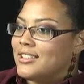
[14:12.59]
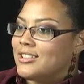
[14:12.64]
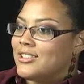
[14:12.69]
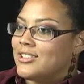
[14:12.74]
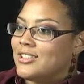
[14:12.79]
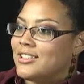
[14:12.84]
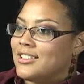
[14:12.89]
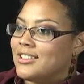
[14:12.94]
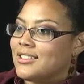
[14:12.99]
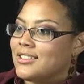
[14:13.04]

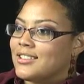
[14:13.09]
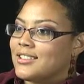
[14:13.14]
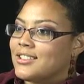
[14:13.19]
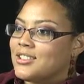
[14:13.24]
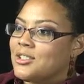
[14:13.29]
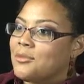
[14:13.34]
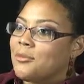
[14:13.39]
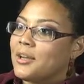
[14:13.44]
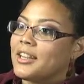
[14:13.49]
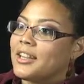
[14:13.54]

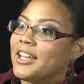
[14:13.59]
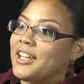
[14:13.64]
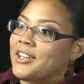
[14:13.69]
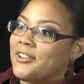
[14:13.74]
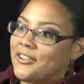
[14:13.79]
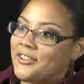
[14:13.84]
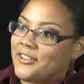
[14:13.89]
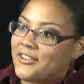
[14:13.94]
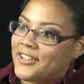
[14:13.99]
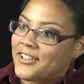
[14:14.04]
She went
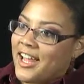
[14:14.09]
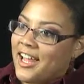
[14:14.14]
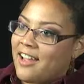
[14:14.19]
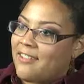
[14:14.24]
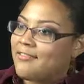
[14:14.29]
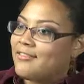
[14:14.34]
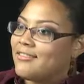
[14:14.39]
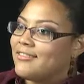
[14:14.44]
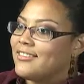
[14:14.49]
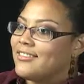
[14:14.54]
later in her
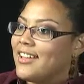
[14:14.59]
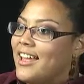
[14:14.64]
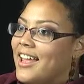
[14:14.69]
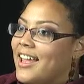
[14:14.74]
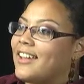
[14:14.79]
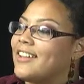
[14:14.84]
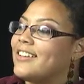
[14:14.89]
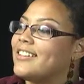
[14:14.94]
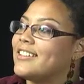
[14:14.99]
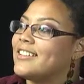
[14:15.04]
life,
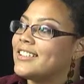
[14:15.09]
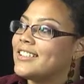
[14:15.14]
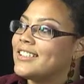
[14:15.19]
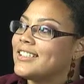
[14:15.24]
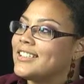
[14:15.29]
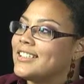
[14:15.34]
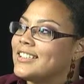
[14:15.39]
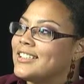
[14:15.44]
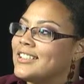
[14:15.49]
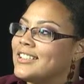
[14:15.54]
and
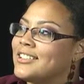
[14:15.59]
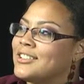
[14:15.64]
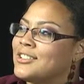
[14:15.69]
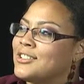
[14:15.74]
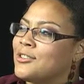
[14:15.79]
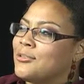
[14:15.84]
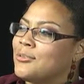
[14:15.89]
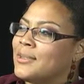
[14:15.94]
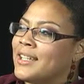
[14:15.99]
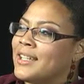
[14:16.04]
she
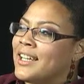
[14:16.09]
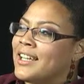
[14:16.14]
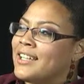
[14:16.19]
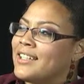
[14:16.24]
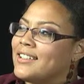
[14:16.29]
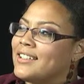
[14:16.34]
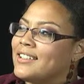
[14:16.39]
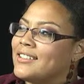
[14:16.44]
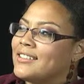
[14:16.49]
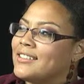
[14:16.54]
told me,
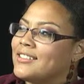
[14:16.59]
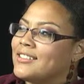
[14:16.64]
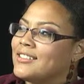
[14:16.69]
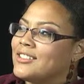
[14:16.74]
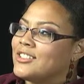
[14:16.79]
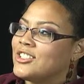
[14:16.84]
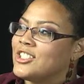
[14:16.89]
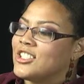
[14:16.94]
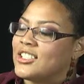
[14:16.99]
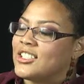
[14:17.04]
like,
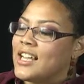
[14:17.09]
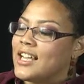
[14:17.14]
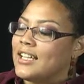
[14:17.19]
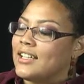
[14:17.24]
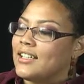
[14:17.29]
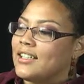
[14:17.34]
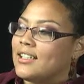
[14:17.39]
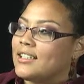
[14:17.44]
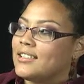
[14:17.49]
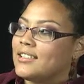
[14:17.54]
she just
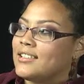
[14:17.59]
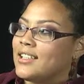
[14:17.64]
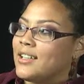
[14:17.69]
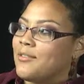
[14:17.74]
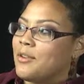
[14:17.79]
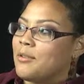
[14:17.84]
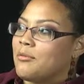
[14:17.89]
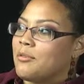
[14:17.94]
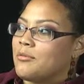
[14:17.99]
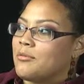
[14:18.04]
hated it because
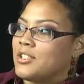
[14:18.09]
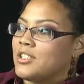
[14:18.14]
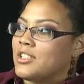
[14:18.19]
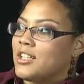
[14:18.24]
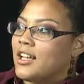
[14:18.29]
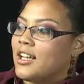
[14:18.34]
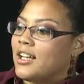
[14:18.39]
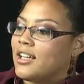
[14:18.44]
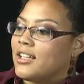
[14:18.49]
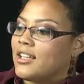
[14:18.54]
everyone was
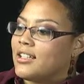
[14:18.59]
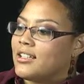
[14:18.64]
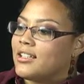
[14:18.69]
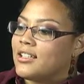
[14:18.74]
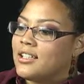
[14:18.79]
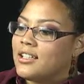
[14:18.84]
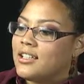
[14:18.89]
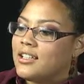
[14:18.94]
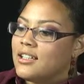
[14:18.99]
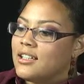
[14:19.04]
young,
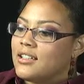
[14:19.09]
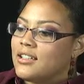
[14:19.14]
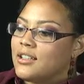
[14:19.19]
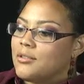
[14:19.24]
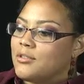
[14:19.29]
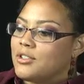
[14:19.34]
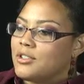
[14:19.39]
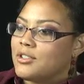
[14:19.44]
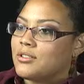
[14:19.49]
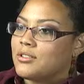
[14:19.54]
and they
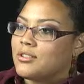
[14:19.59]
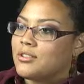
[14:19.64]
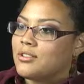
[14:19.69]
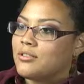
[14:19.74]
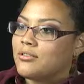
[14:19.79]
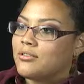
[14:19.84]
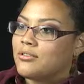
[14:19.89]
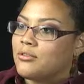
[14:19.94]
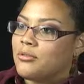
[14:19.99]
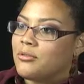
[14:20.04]
were just
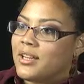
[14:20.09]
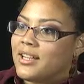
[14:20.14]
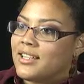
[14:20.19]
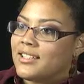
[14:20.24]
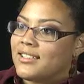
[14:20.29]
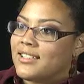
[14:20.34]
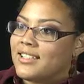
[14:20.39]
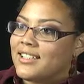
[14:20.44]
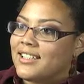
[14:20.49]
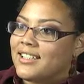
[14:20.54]

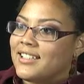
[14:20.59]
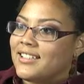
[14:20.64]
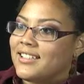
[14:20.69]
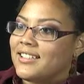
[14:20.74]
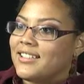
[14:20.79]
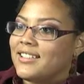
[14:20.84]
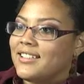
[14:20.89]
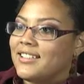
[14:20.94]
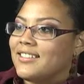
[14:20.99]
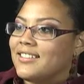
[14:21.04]
crazy,
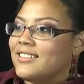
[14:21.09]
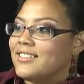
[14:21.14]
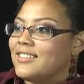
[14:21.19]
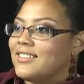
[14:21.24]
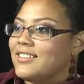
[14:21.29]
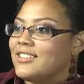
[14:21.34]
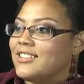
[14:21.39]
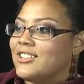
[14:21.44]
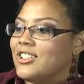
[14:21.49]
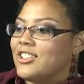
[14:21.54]
and
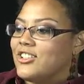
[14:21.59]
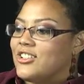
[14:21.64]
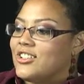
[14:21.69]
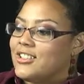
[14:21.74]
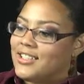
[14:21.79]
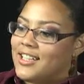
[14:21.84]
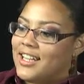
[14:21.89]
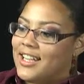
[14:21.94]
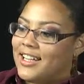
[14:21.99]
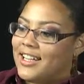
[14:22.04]
she
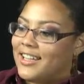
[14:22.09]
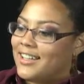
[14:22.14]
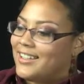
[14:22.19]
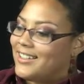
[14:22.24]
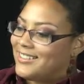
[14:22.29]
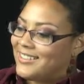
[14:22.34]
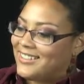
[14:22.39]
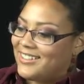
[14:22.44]
couldn't take it.